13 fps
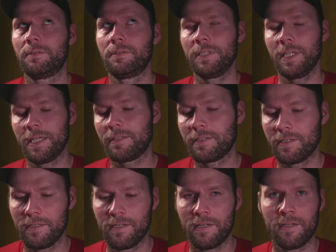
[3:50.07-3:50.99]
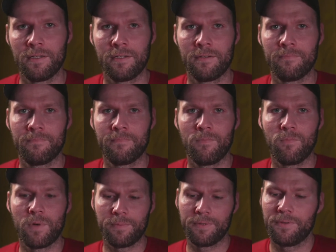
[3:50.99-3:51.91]
it
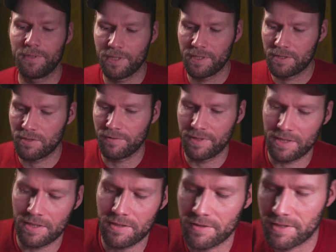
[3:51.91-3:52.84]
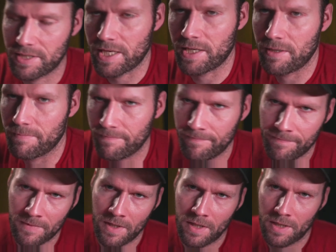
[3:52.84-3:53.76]
while we were doing it. So this is our setup.
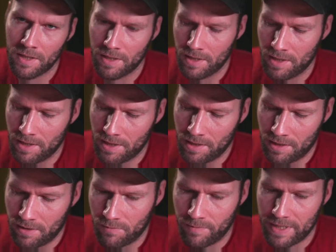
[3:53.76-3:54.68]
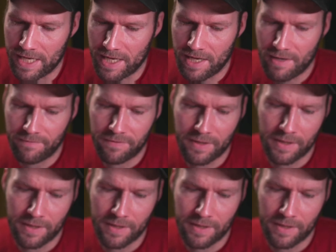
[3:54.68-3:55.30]
We have